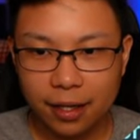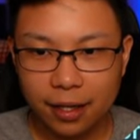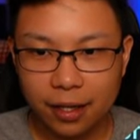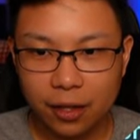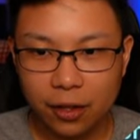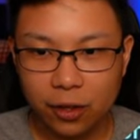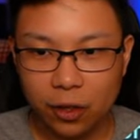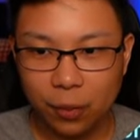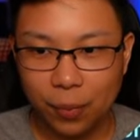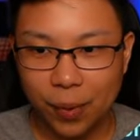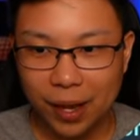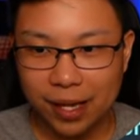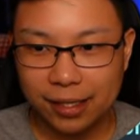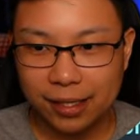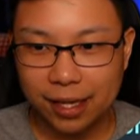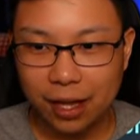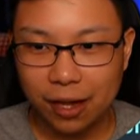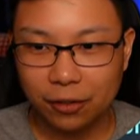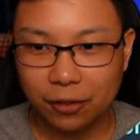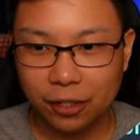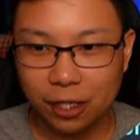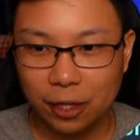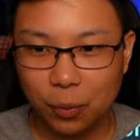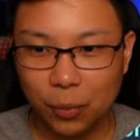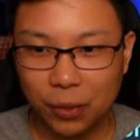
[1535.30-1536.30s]
The best
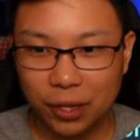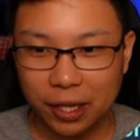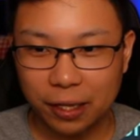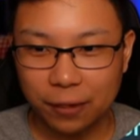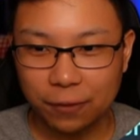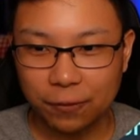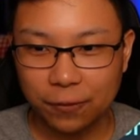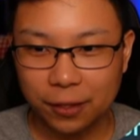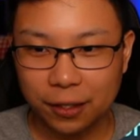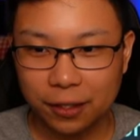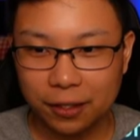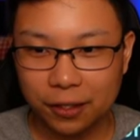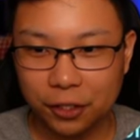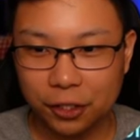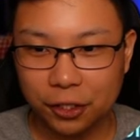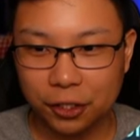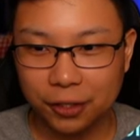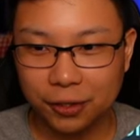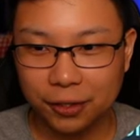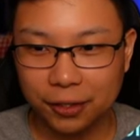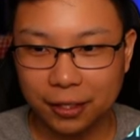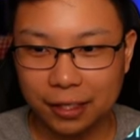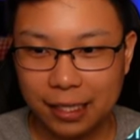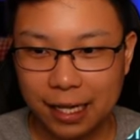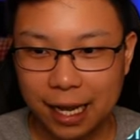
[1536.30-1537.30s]
outcome with Infinite
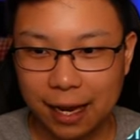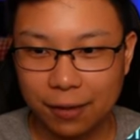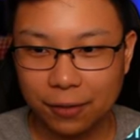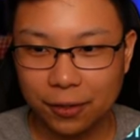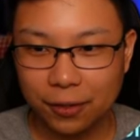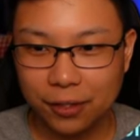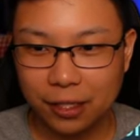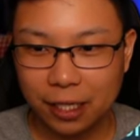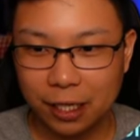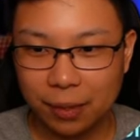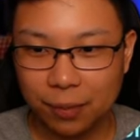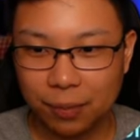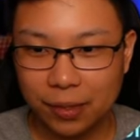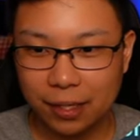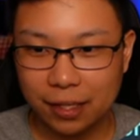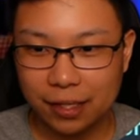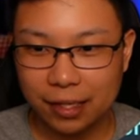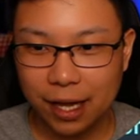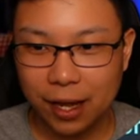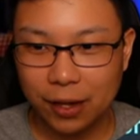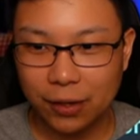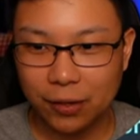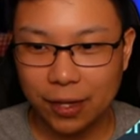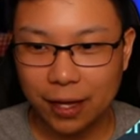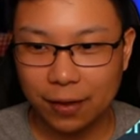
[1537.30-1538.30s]
Shield Cadaver team is
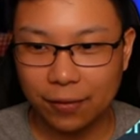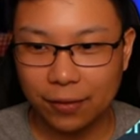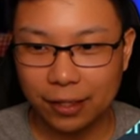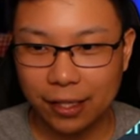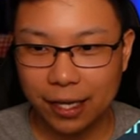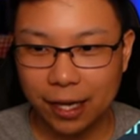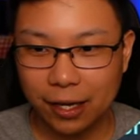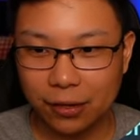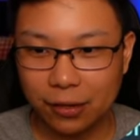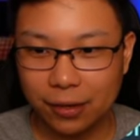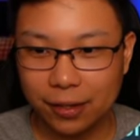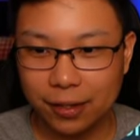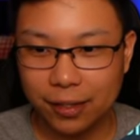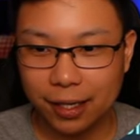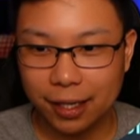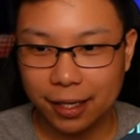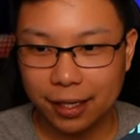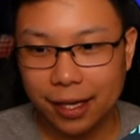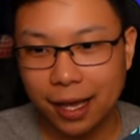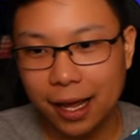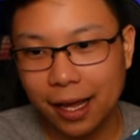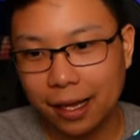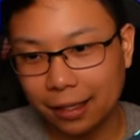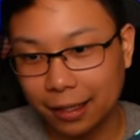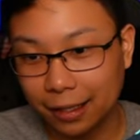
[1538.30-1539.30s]
now you have a counterattack.
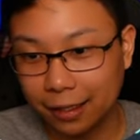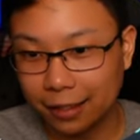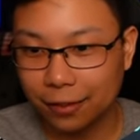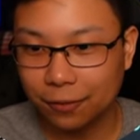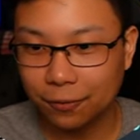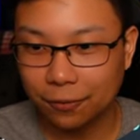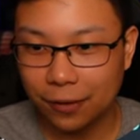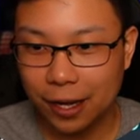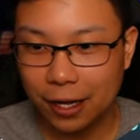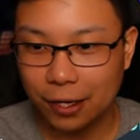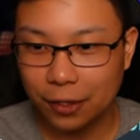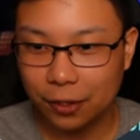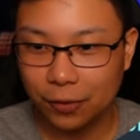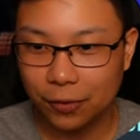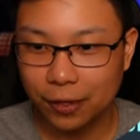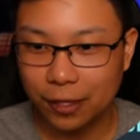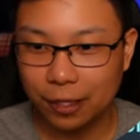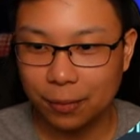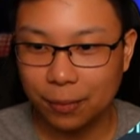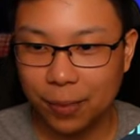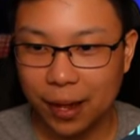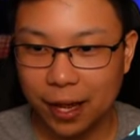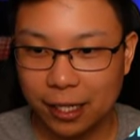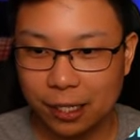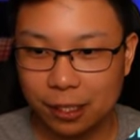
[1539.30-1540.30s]
Yeah, like Valkyrie to
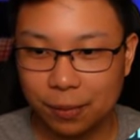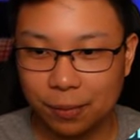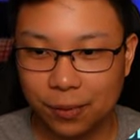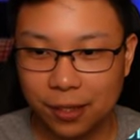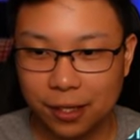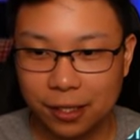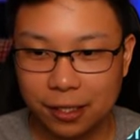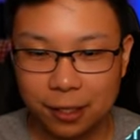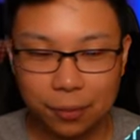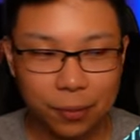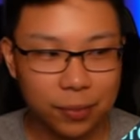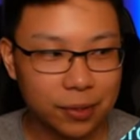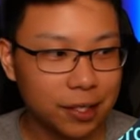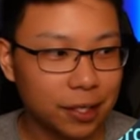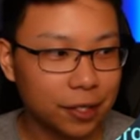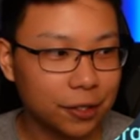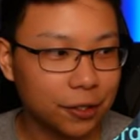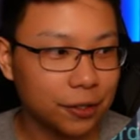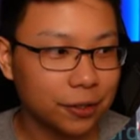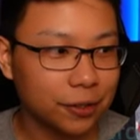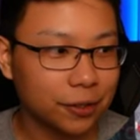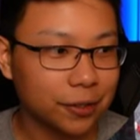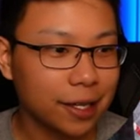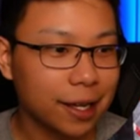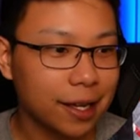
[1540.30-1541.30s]
maximize the
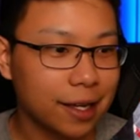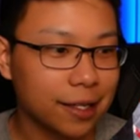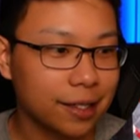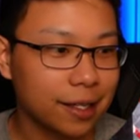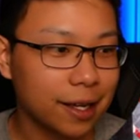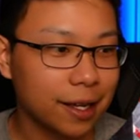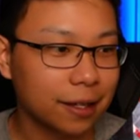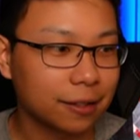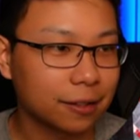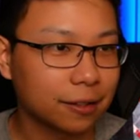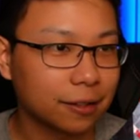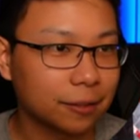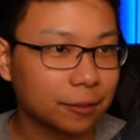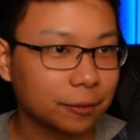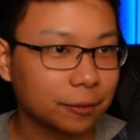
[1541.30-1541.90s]
potential. Yeah, exactly.